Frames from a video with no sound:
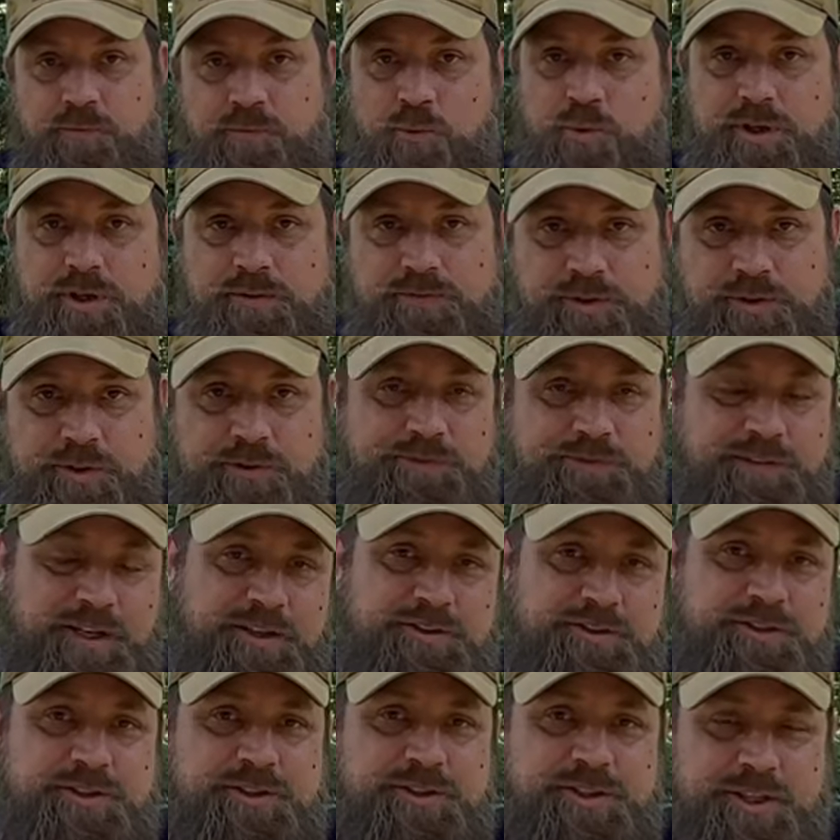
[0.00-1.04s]
one of you
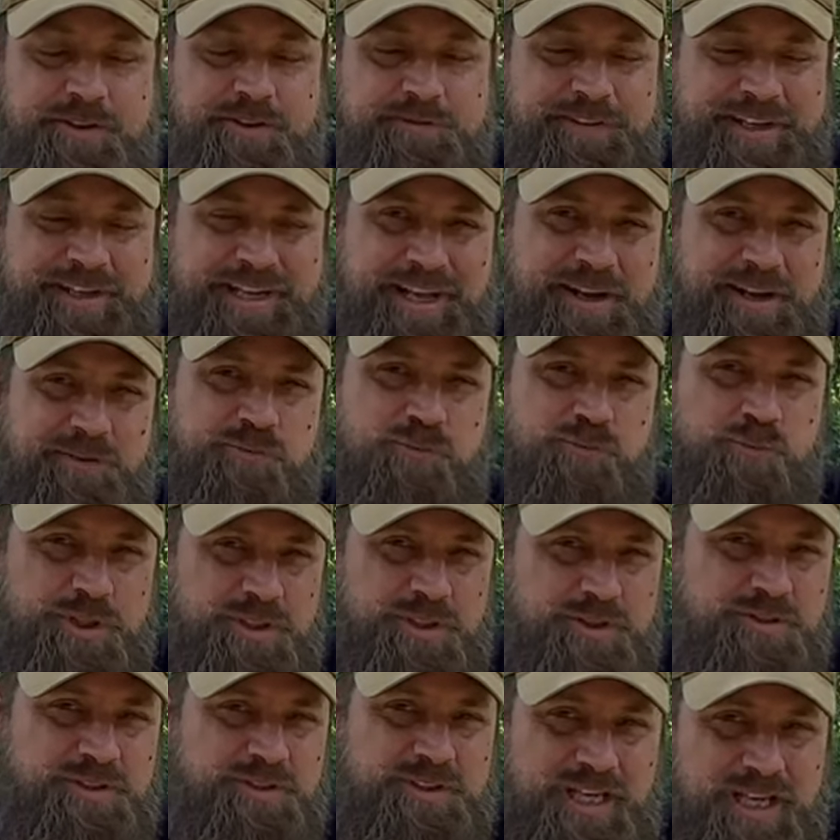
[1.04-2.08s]
found yourself in a
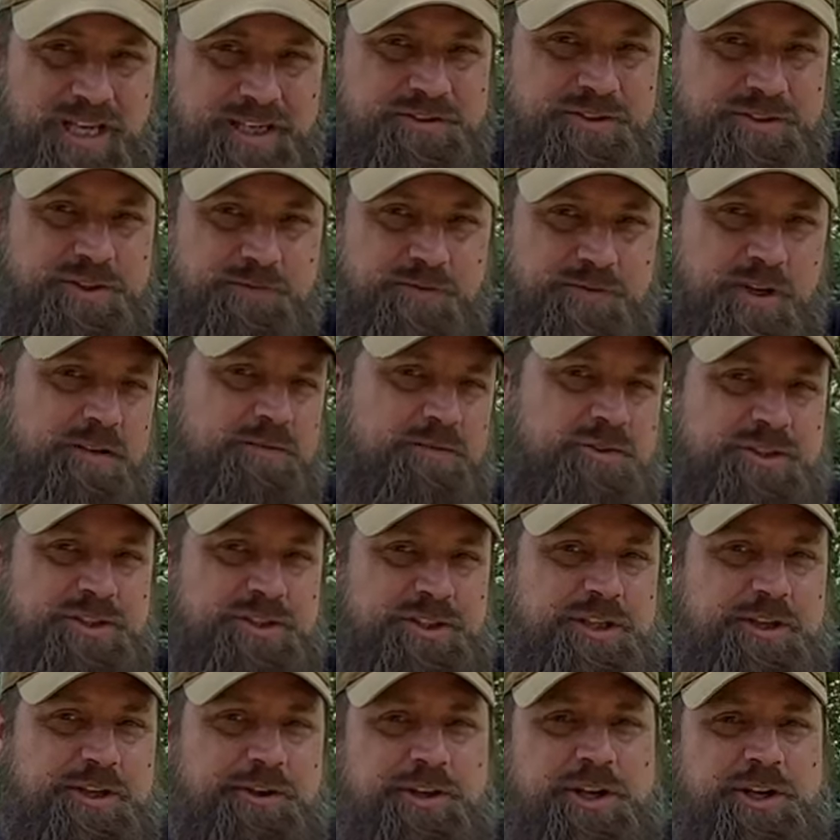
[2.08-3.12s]
real life survival
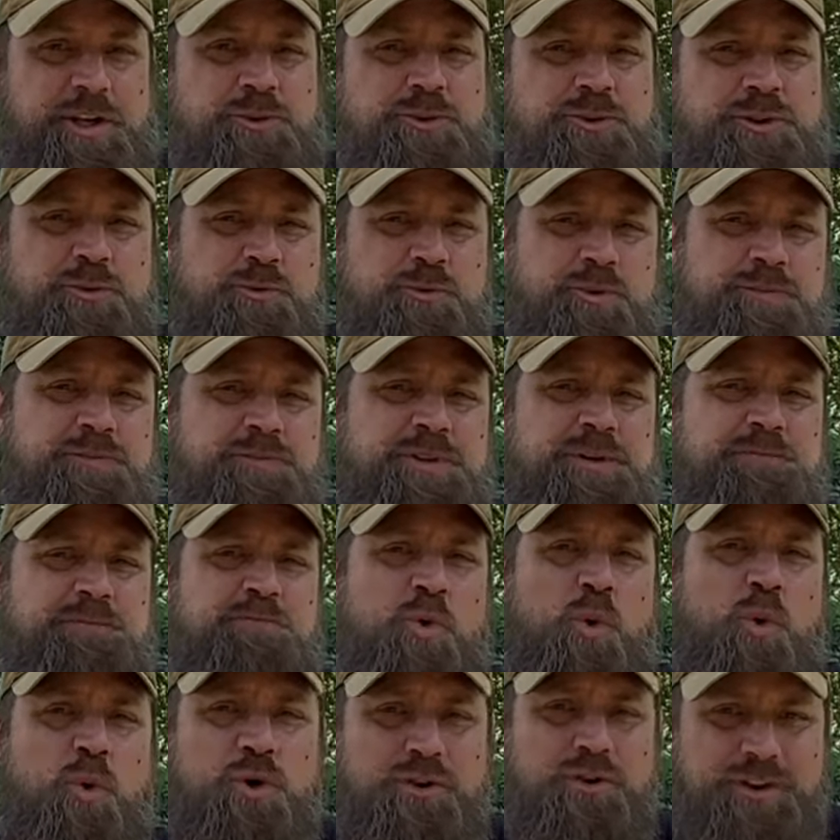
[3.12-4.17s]
scenario, you would be
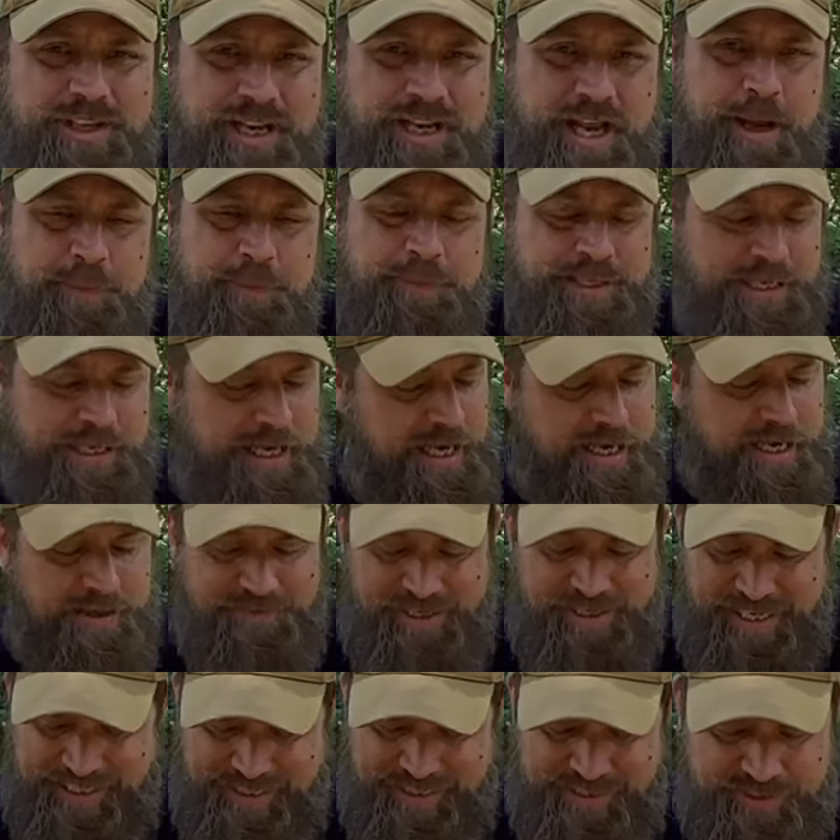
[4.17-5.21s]
more than happy to have
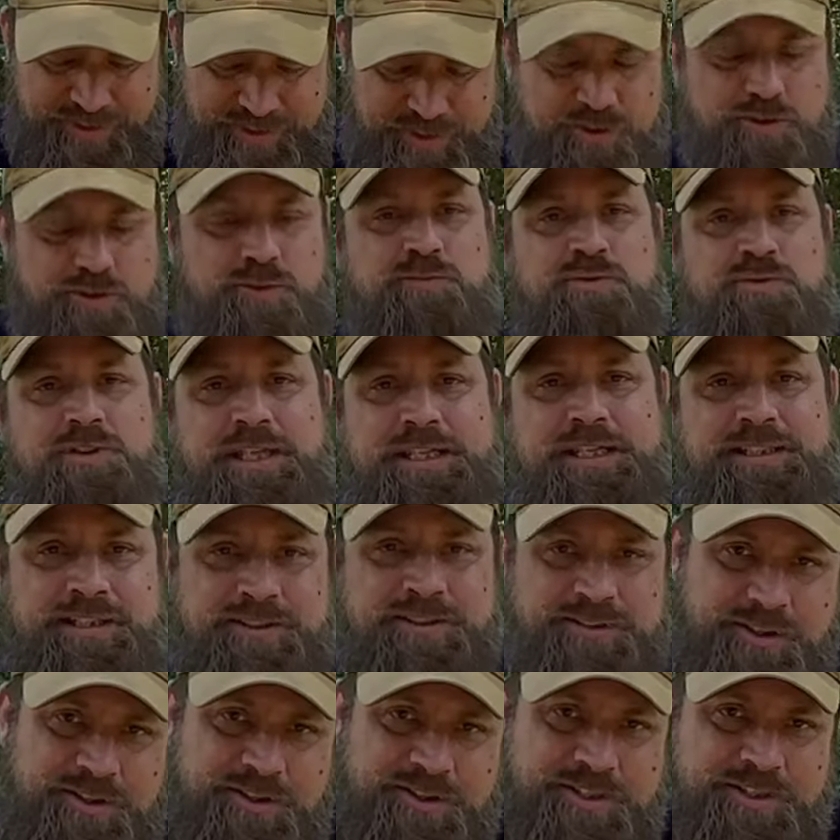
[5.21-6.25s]
any single blade
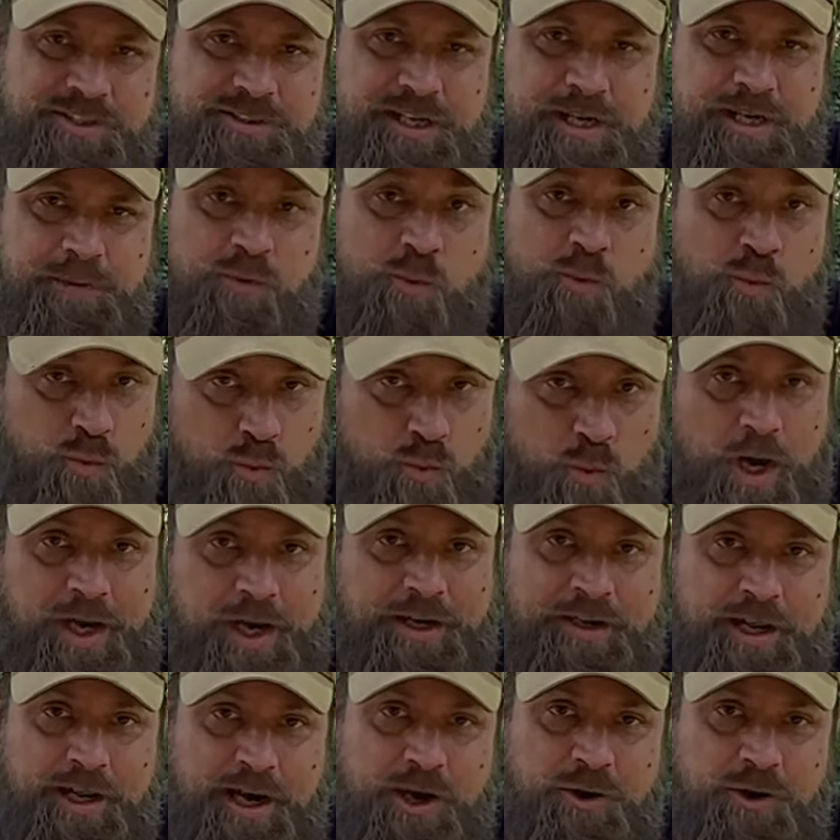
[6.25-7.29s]
that's on this table right
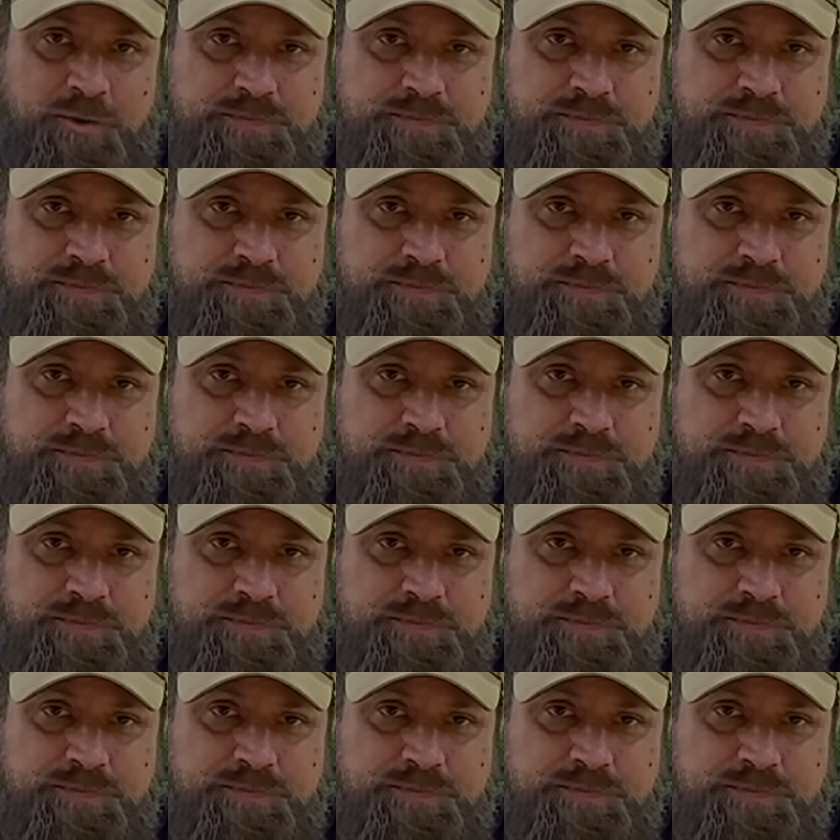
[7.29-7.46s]
now.